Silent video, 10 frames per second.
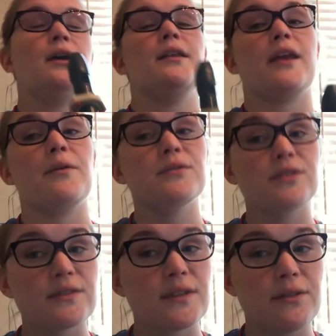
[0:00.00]
Now with
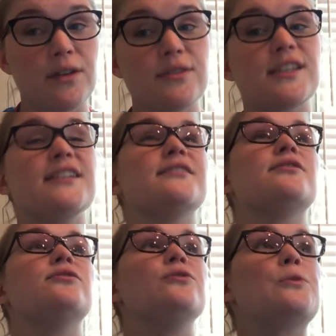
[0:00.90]
those low notes, it is
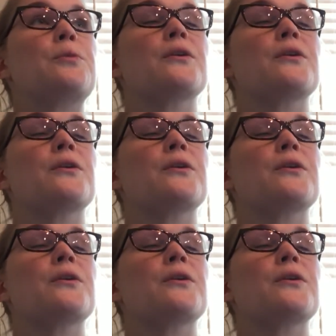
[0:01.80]
super